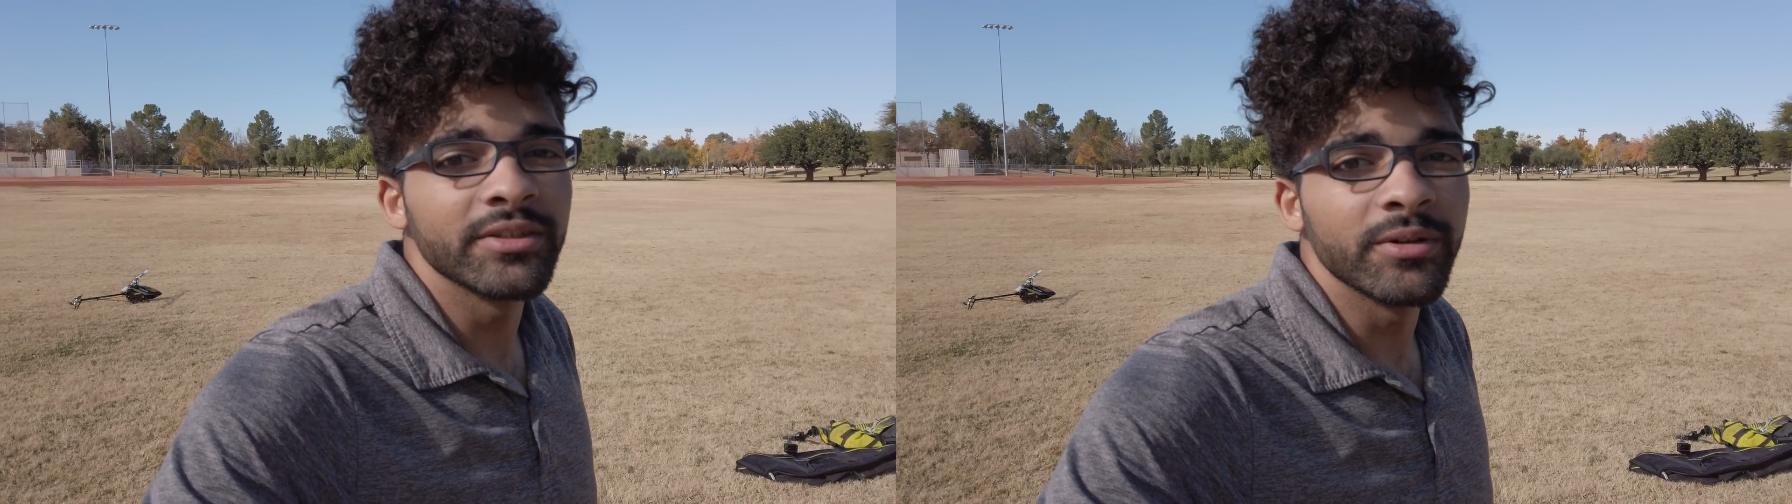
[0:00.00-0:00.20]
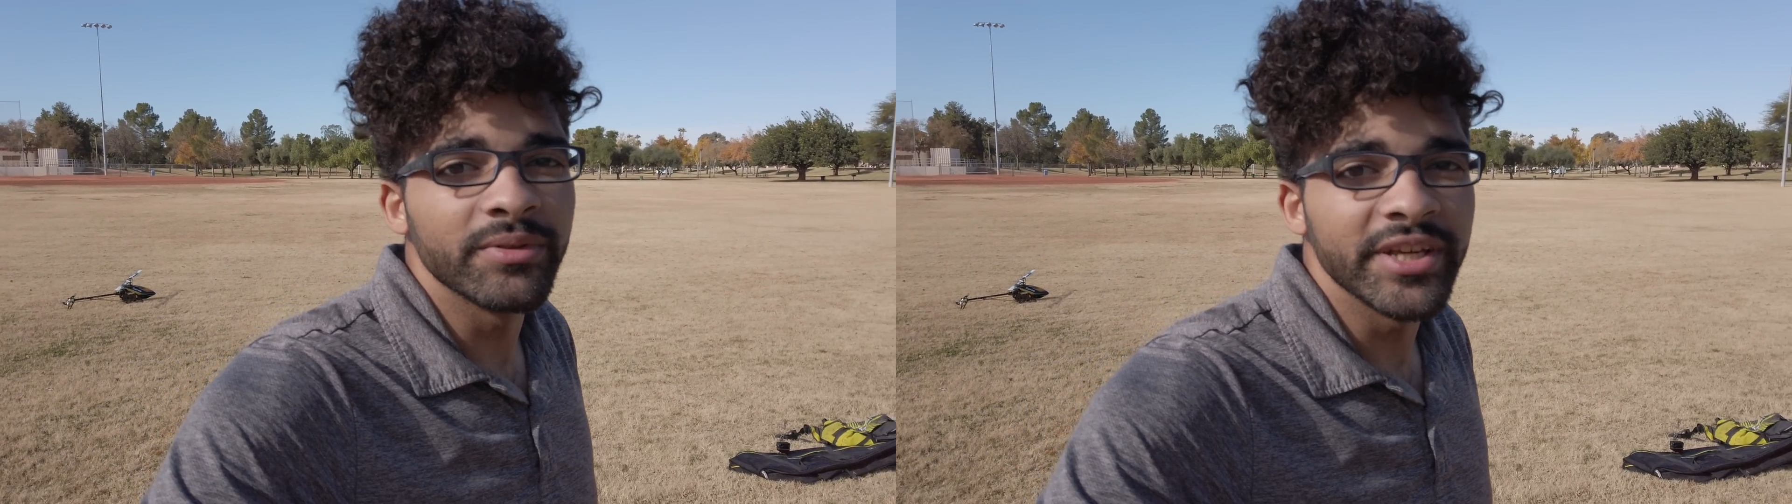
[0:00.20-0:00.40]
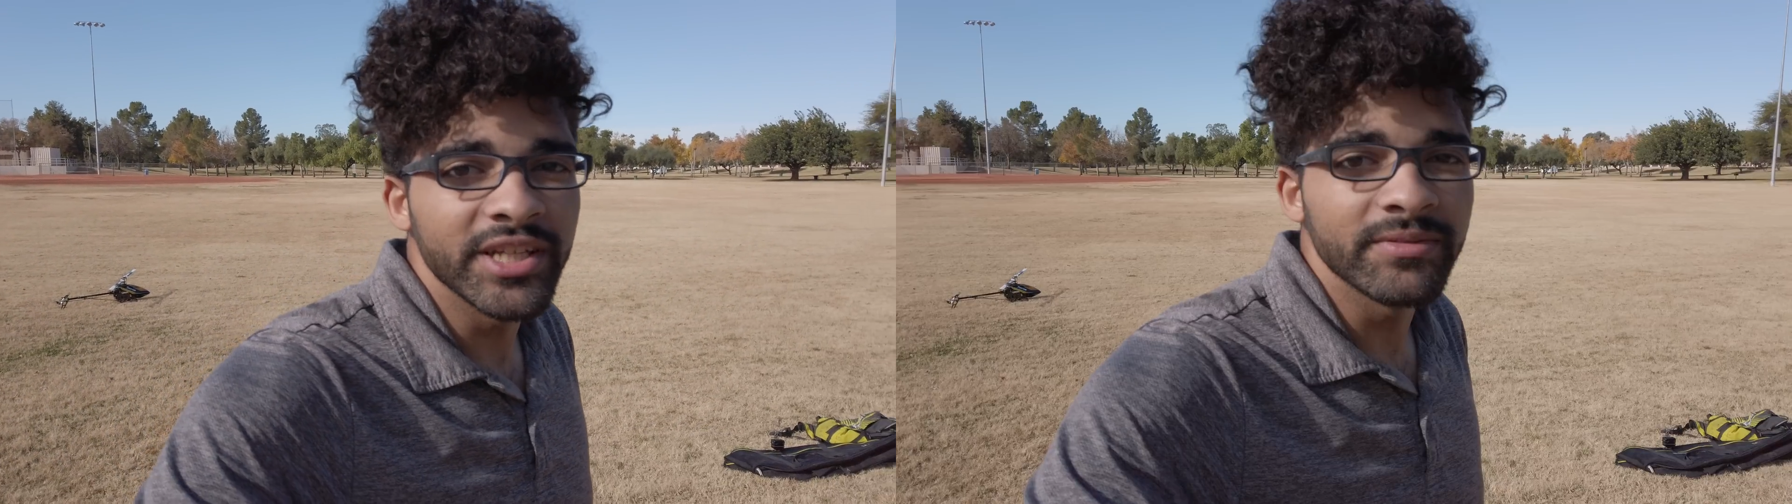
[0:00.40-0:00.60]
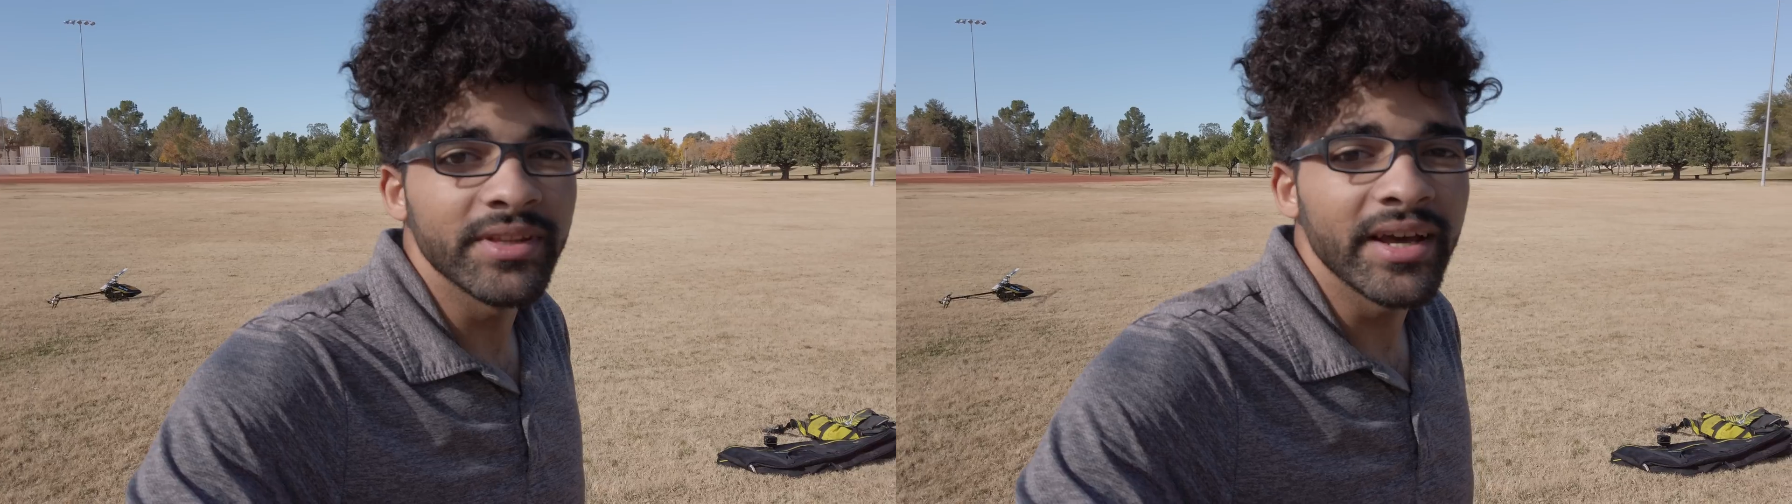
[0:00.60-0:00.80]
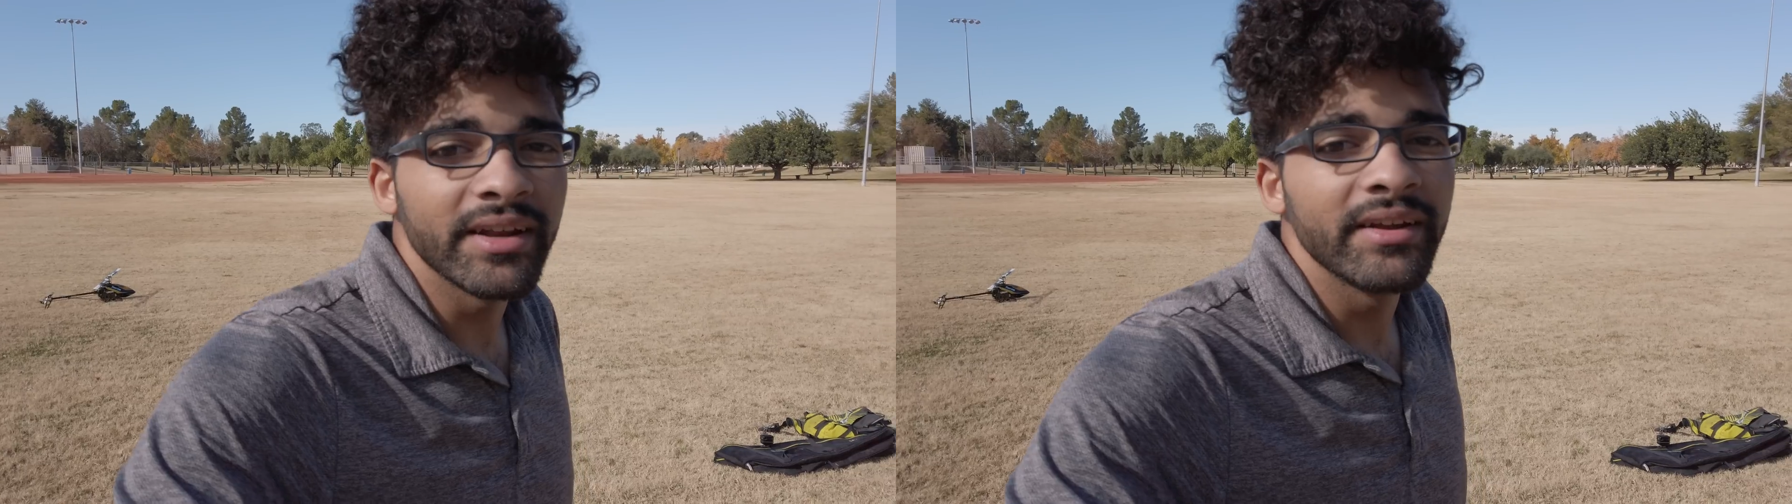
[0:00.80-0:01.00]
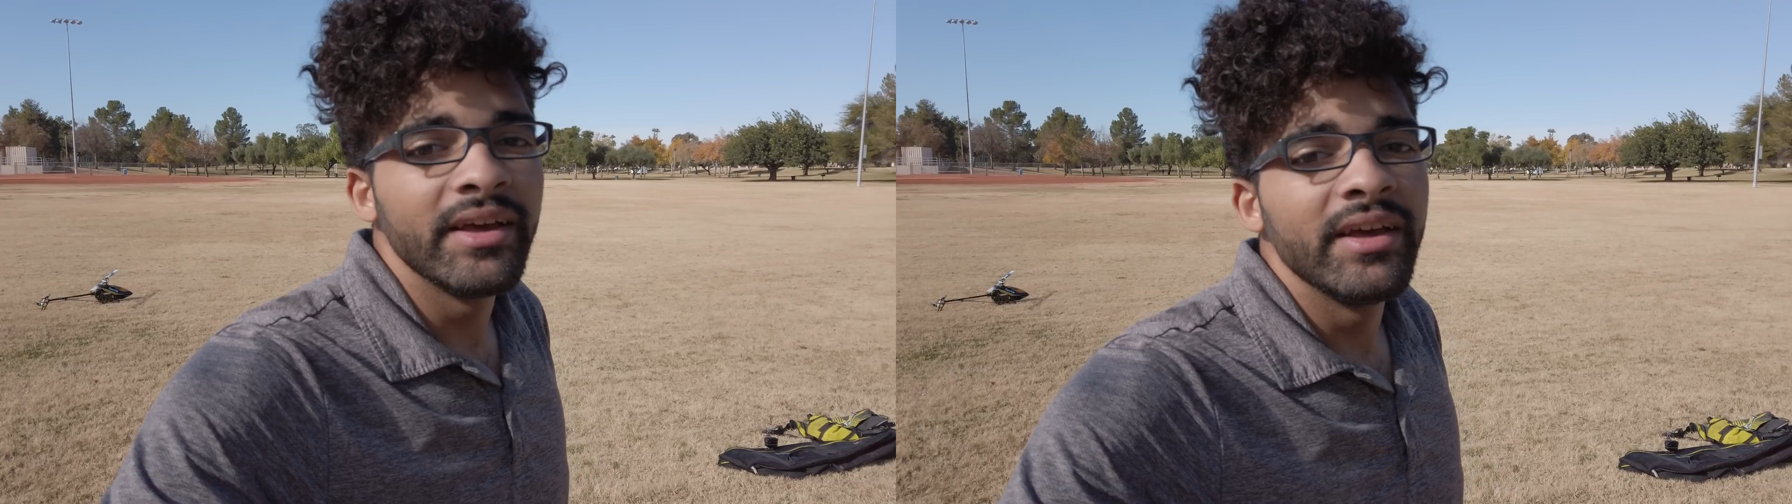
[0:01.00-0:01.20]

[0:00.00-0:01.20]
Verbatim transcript: so thanks for that.